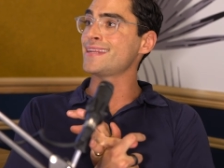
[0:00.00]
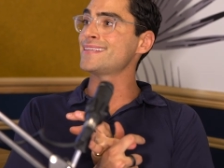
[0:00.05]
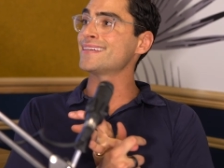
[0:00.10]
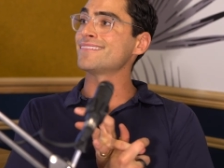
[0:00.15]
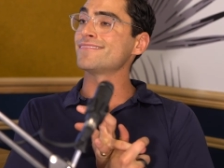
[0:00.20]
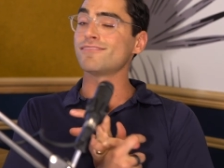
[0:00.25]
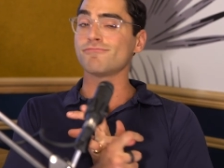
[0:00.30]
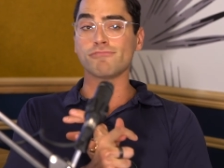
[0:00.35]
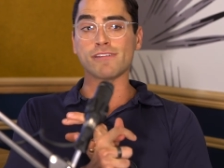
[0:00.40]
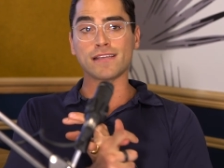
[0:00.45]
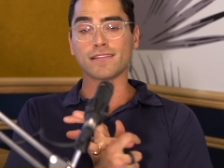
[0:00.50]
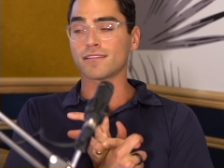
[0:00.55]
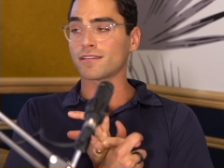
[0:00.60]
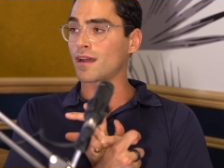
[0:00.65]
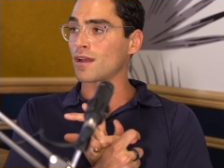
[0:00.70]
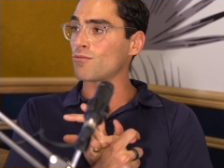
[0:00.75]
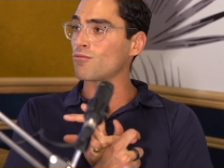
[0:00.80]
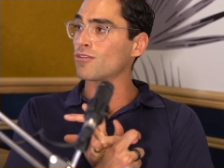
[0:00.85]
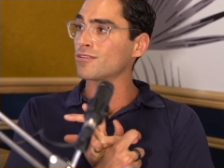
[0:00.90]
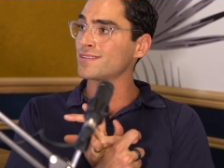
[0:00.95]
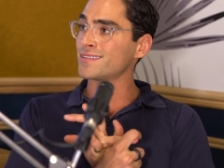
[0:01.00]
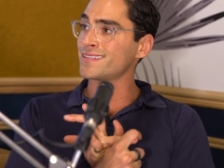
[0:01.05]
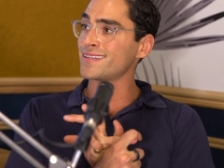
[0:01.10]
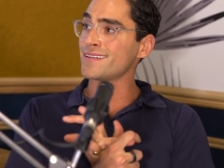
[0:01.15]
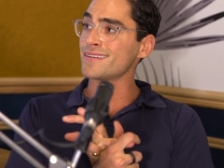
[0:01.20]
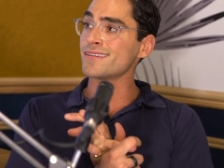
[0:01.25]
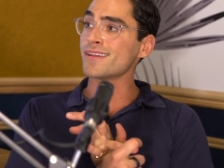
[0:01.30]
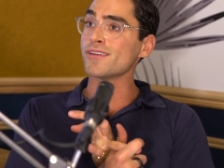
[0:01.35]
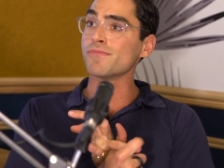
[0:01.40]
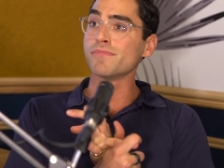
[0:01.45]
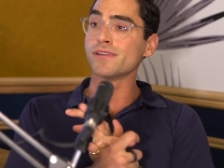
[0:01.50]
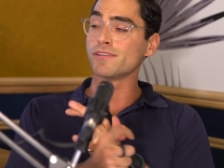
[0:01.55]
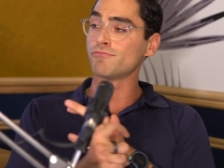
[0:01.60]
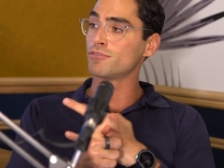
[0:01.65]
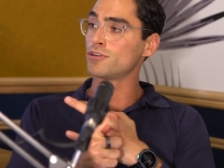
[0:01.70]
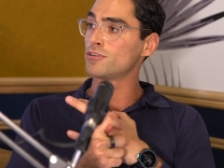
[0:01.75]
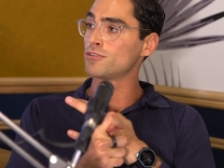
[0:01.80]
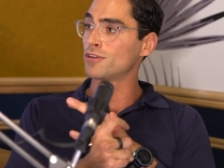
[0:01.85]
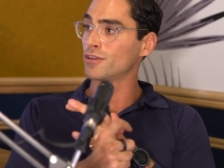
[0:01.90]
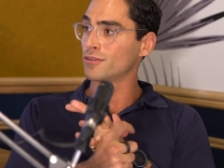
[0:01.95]
day of the week that I wanted and nobody
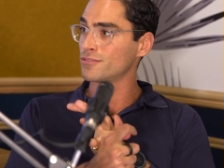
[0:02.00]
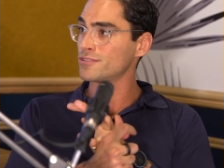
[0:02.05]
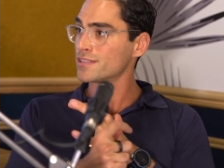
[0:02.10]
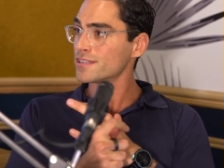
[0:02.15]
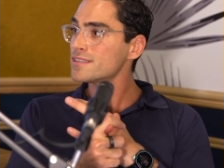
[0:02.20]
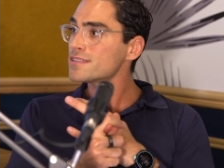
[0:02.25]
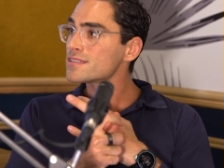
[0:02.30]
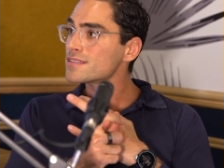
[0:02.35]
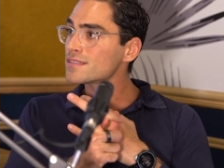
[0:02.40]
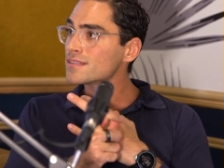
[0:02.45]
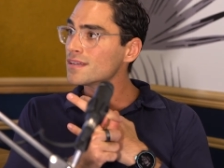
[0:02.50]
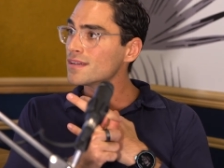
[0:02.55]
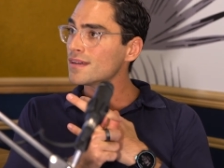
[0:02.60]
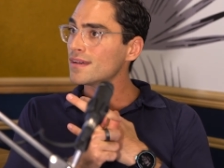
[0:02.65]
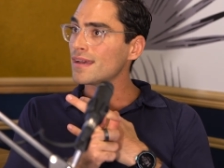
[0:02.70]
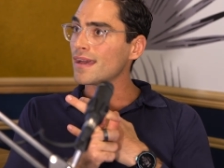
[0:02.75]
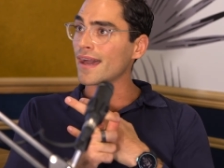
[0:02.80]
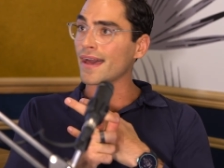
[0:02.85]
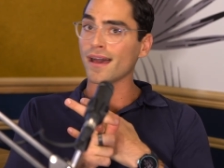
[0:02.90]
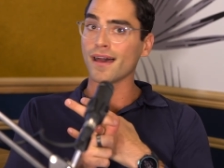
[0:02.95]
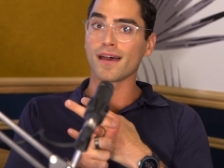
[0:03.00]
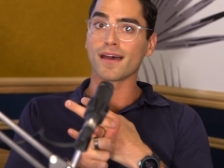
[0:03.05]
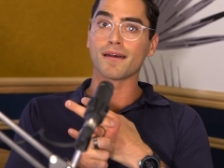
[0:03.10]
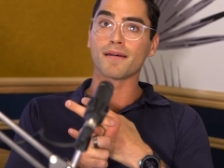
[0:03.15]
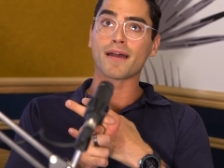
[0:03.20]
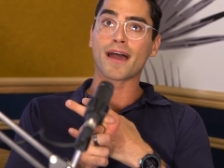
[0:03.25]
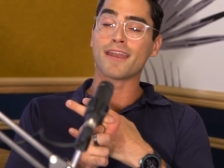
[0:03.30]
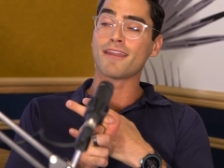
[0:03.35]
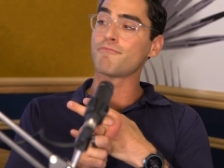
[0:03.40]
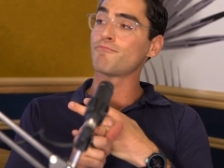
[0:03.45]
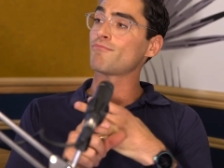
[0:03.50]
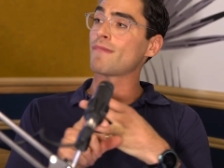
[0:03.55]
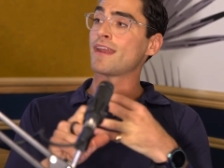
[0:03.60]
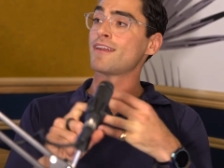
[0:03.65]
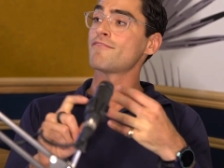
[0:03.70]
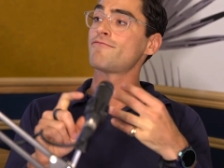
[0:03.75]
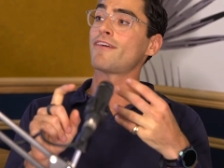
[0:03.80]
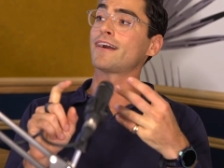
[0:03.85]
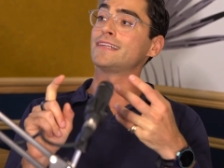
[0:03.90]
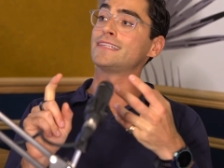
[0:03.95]
would notice. Uh, and, and
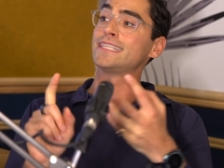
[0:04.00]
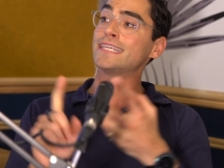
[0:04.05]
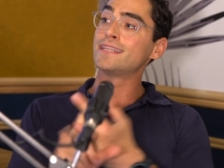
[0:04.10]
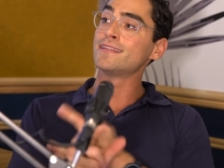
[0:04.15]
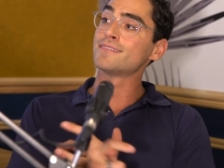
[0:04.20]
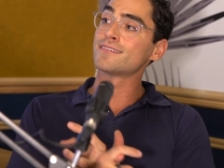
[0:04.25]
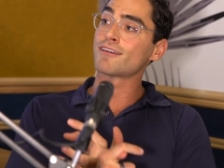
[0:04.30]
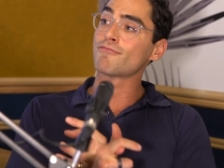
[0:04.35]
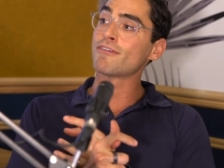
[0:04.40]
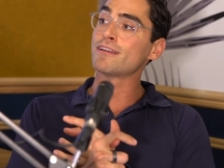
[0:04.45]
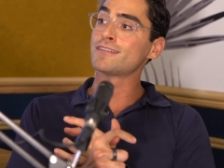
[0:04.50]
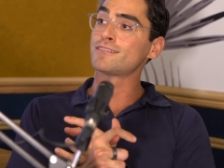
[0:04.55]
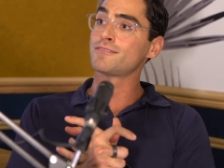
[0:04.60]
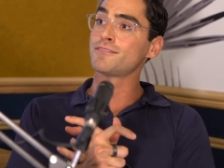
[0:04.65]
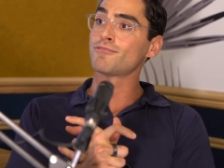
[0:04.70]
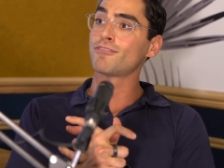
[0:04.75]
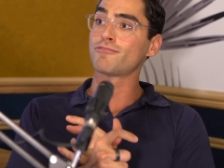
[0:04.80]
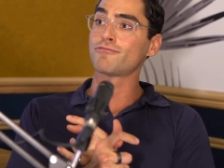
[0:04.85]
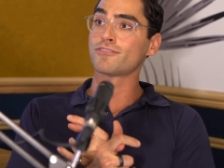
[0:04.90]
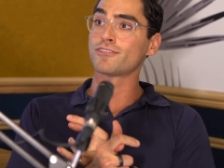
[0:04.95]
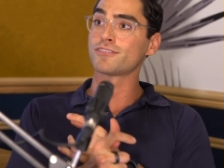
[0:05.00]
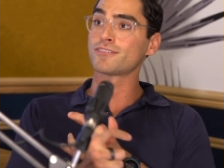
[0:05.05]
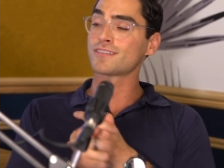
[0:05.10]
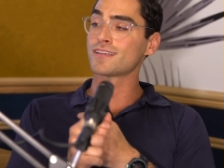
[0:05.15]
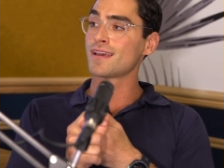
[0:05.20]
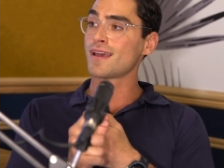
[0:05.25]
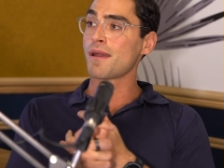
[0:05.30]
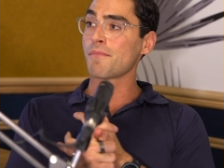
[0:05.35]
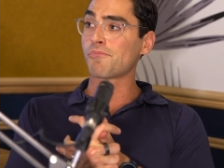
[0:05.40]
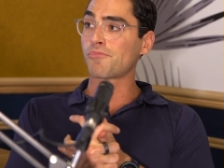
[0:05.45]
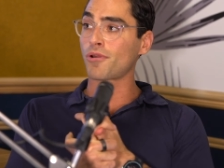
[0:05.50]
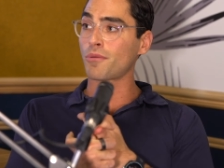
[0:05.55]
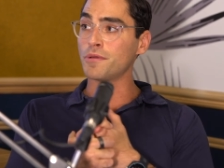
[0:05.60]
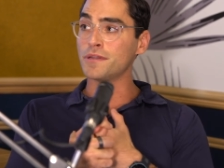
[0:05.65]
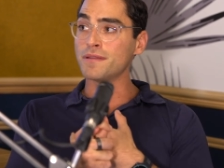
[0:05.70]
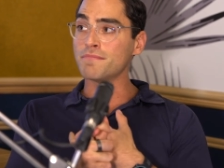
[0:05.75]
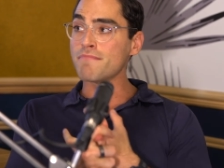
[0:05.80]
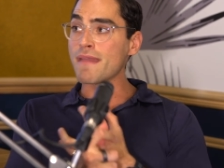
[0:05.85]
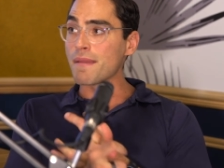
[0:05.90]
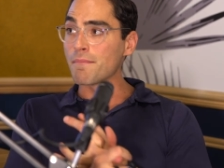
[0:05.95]
if I didn't, I went to the office, probably
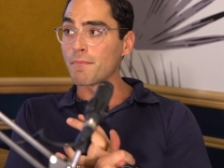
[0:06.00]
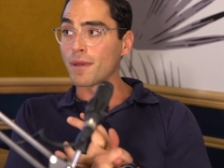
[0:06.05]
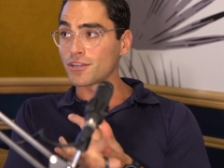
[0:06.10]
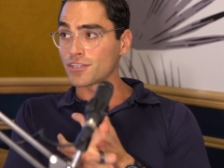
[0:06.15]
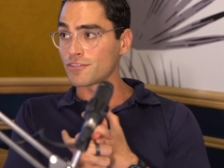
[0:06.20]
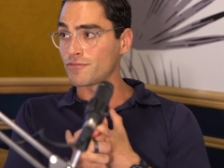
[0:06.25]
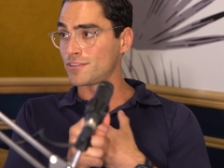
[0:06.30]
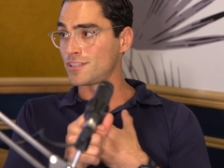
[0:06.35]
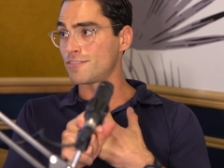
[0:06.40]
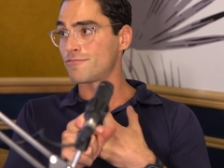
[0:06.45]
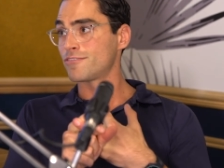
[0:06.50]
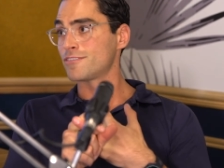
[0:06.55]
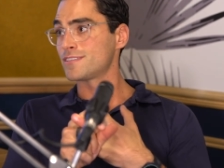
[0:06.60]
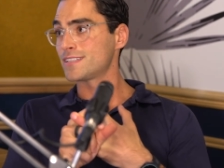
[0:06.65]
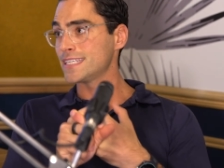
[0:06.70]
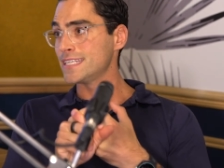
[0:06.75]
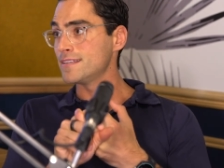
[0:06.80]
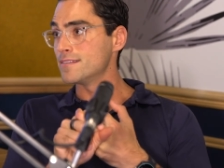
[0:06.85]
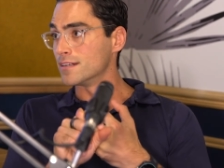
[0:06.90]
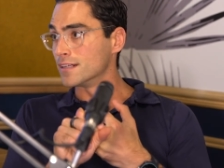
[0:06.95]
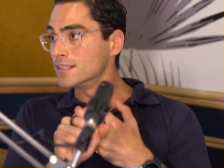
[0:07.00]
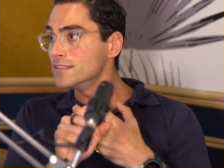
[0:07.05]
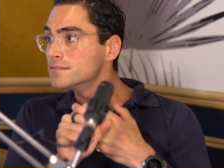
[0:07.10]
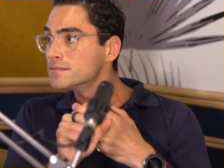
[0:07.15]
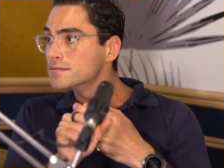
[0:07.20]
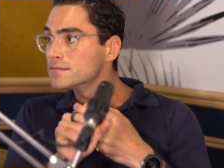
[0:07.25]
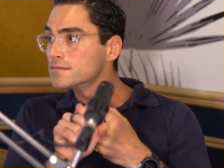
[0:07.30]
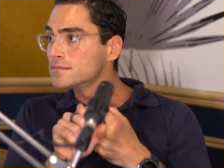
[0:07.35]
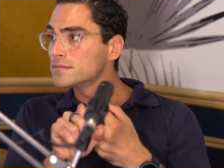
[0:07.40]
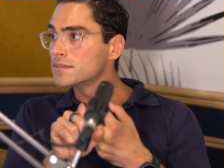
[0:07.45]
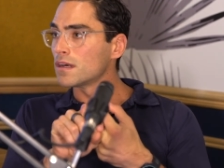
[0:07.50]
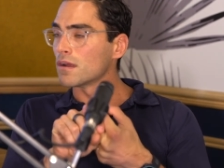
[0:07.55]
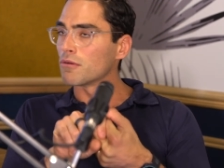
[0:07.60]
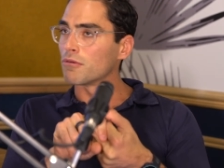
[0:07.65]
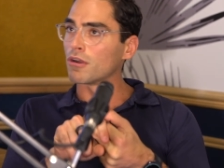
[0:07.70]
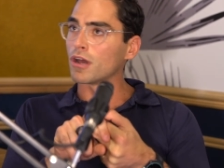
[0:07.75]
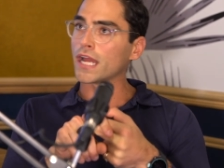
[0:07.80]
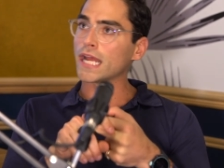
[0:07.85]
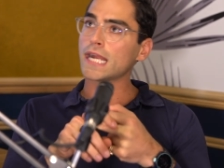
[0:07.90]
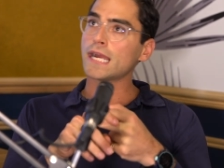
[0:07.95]
didn't make much of a difference either, mm-hmm.
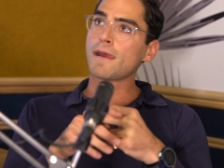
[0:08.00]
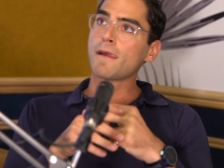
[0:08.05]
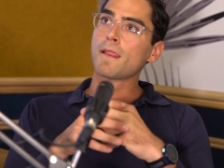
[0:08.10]
right?